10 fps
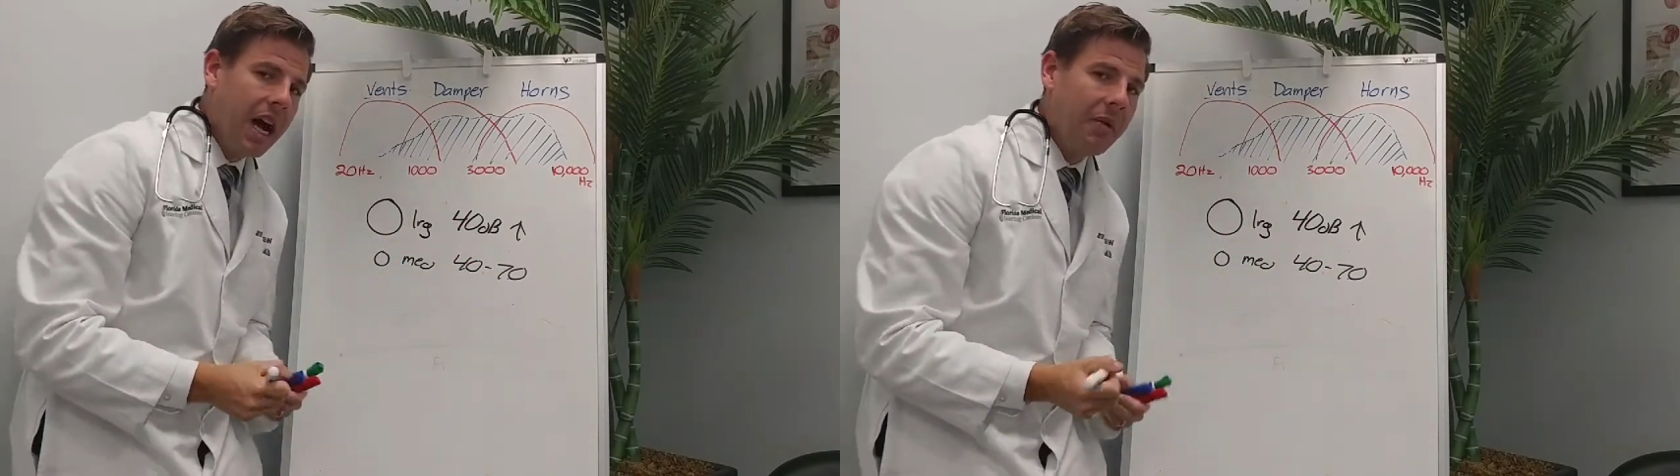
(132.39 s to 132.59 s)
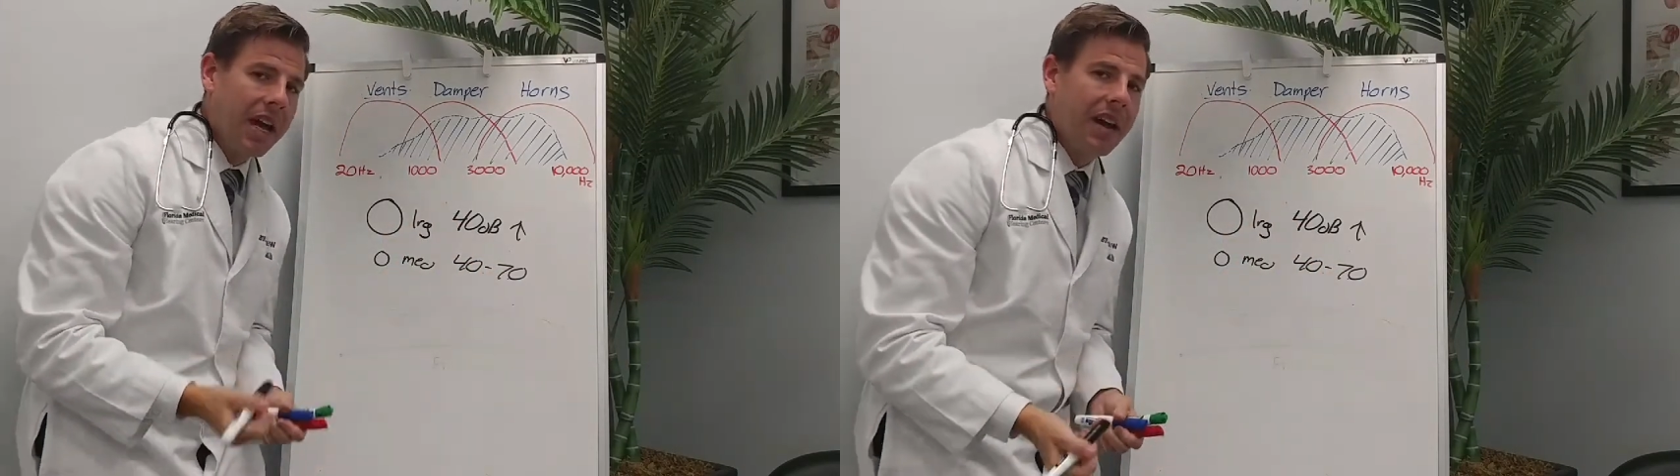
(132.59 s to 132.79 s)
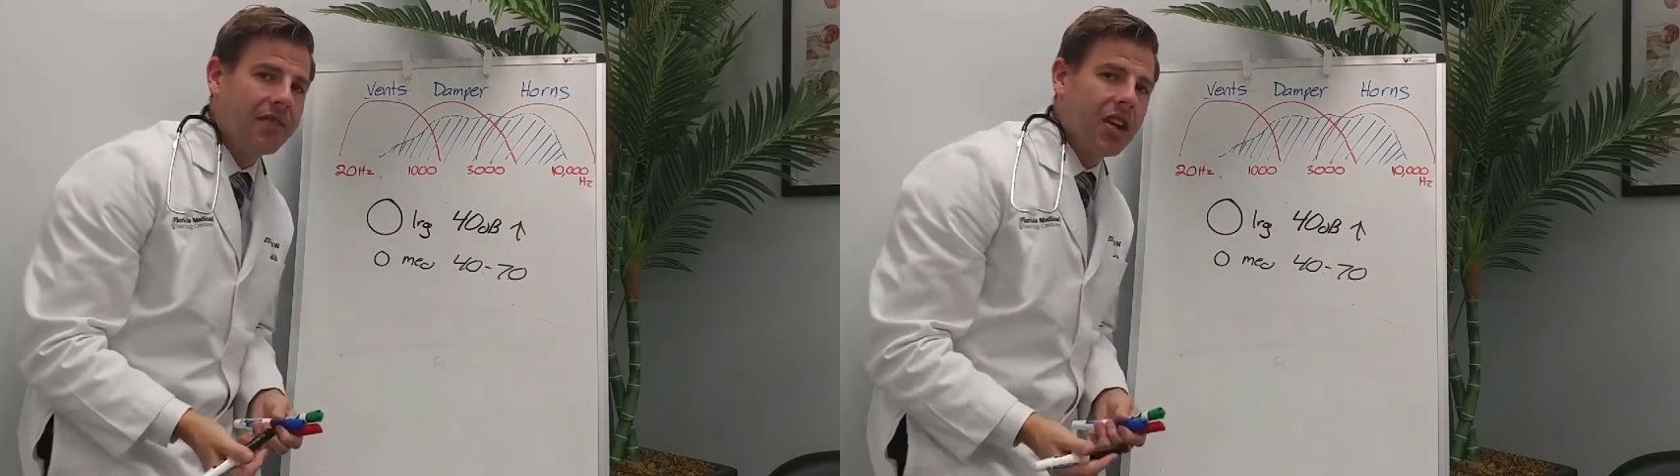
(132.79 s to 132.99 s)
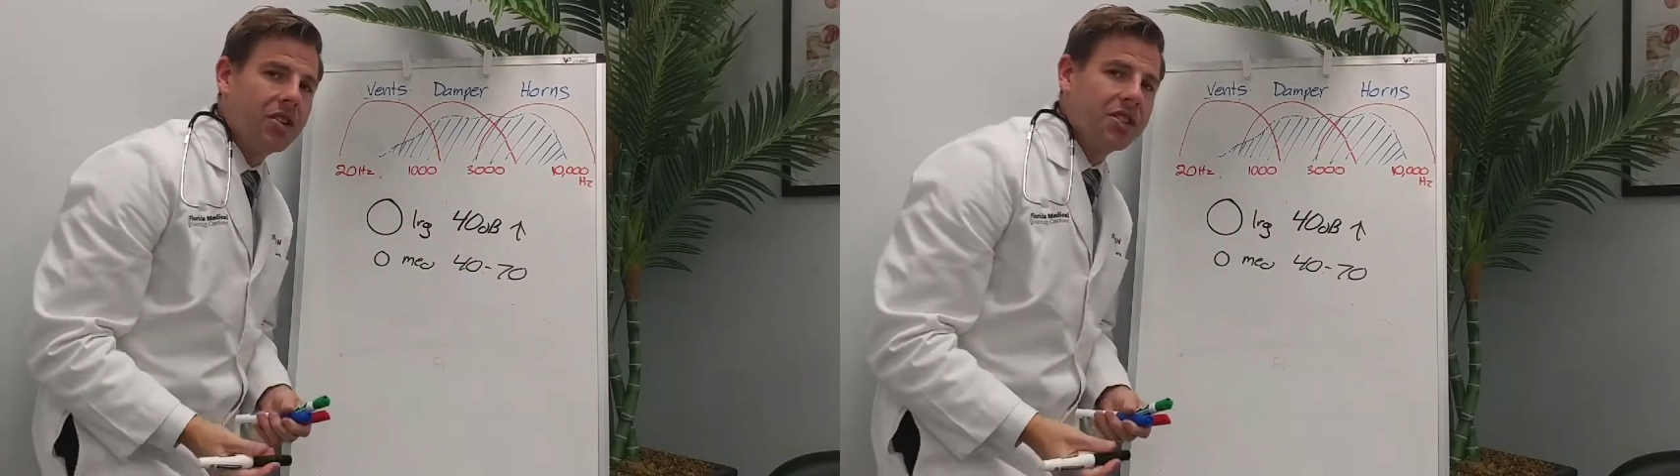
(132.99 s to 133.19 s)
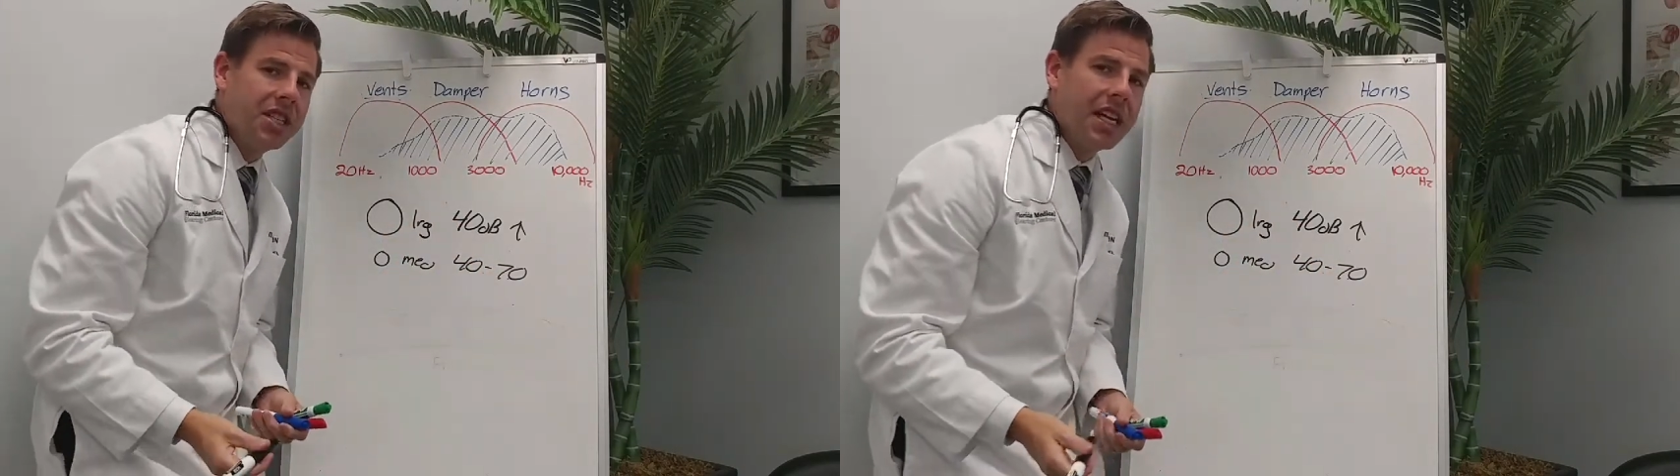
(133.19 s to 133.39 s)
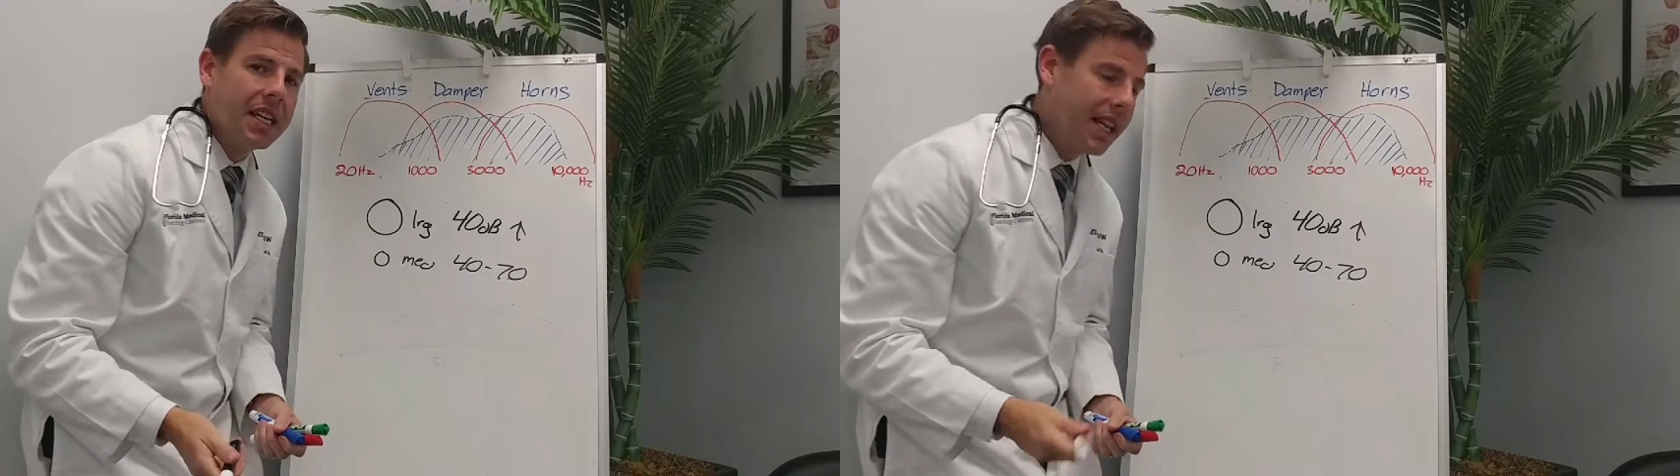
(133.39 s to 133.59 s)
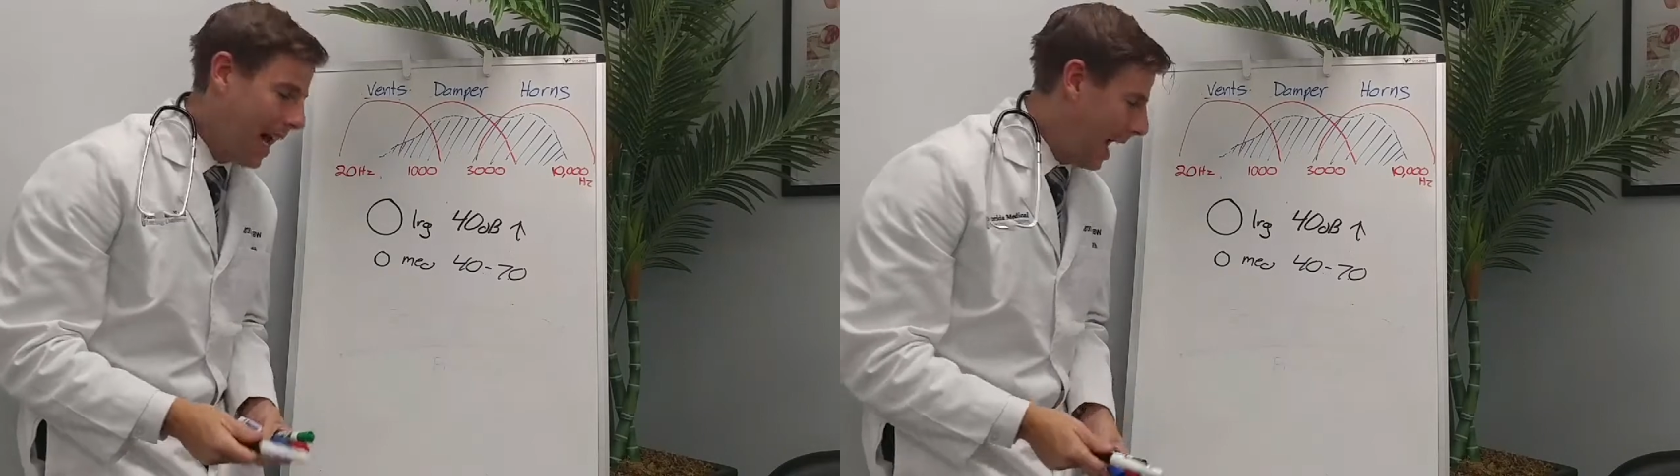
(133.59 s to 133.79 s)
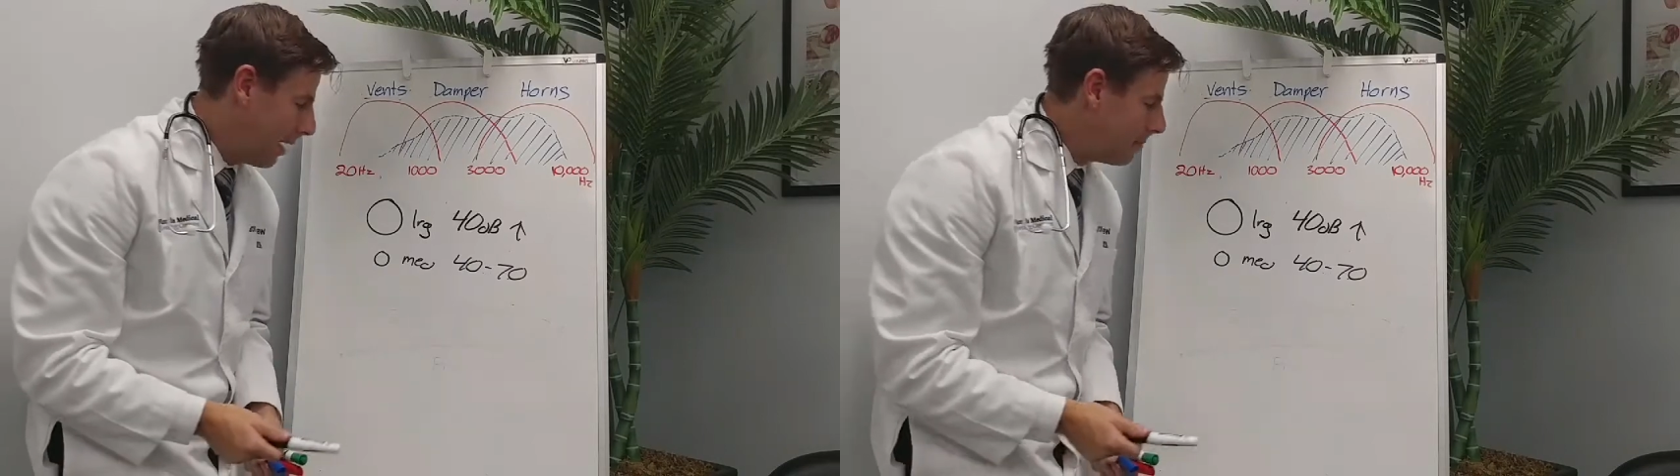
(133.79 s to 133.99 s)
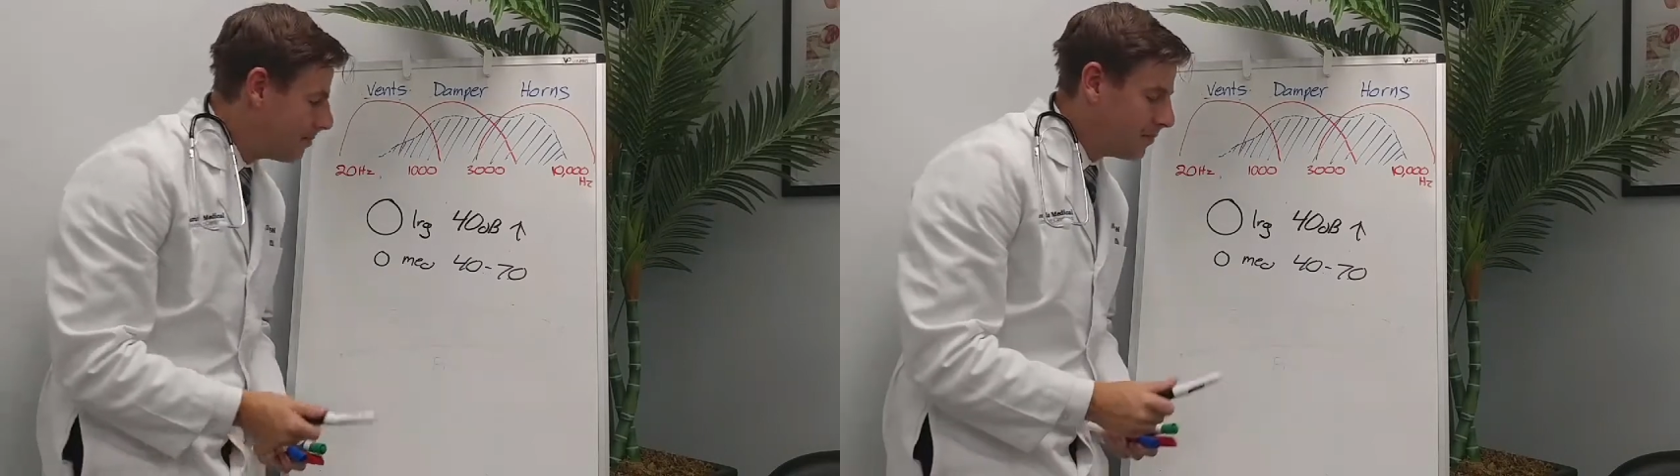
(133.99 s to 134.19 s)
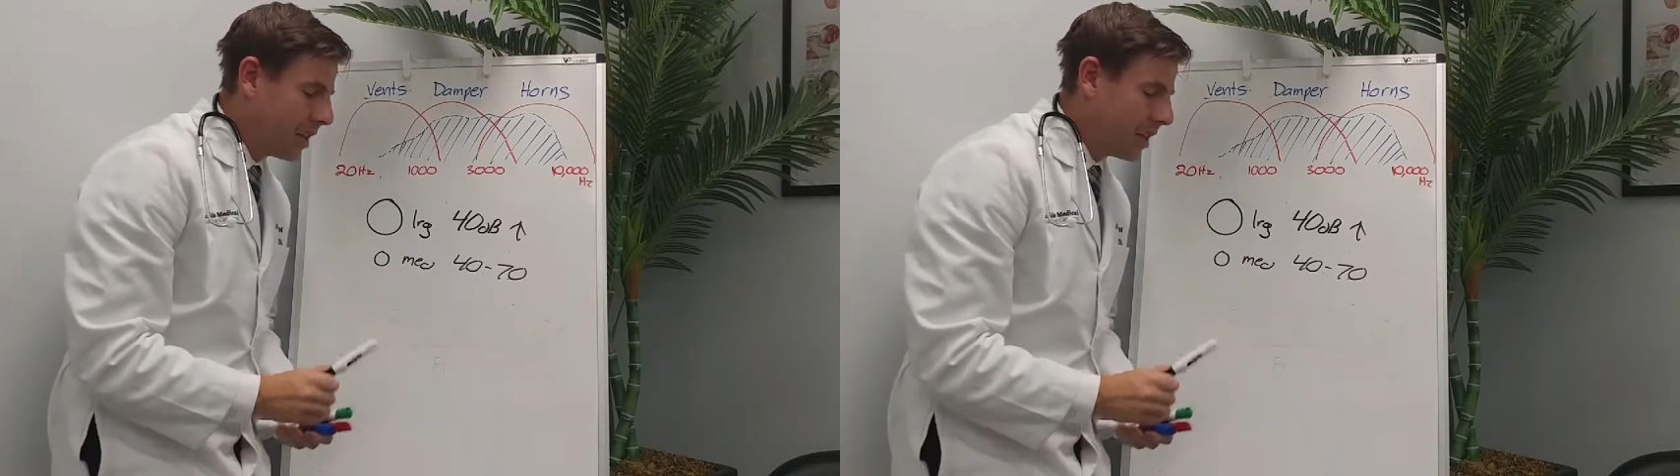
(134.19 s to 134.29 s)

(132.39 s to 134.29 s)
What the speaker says: And we have to understand that,